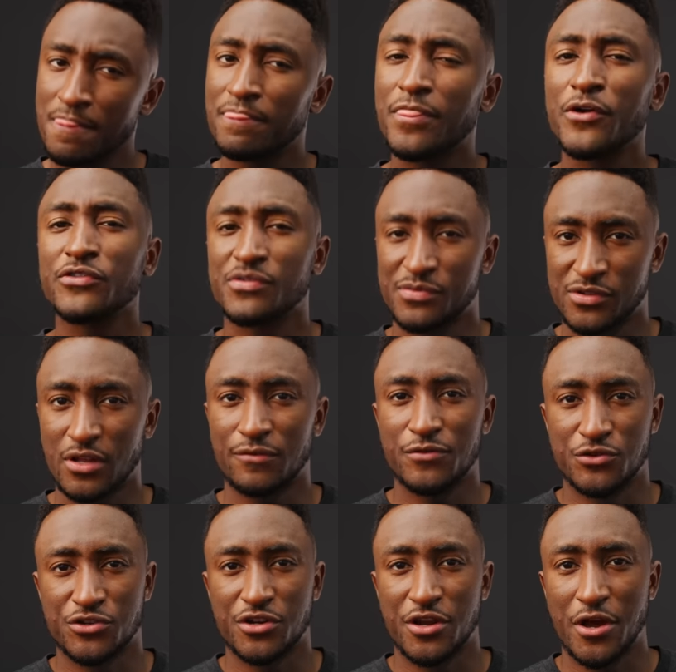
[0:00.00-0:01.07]
there's some stuff you
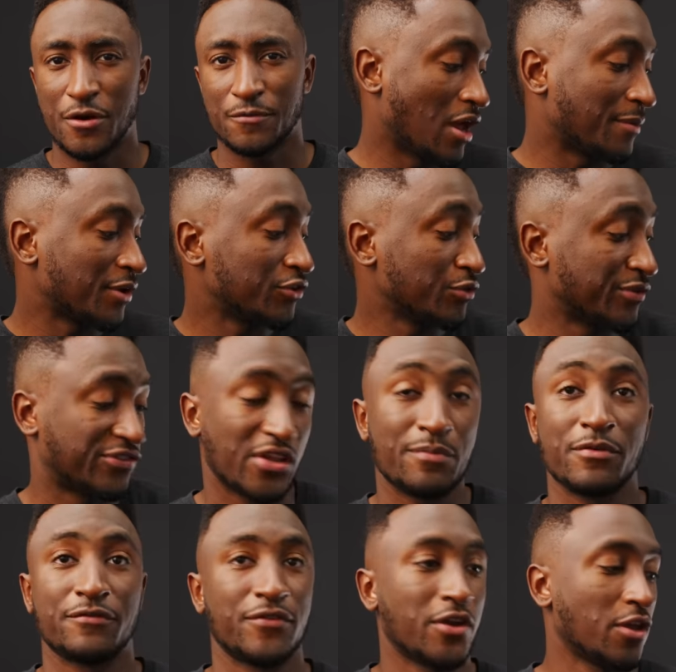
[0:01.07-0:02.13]
should know. Now I'm gonna do a
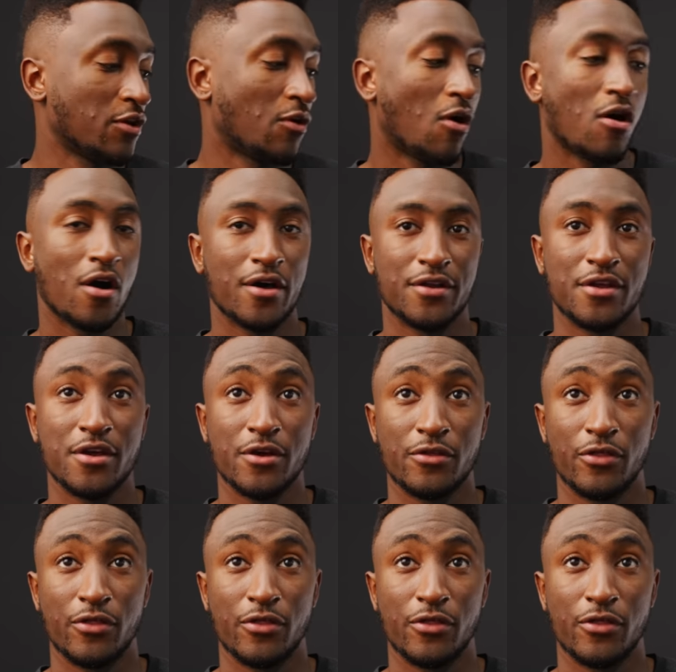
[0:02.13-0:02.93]
separate video on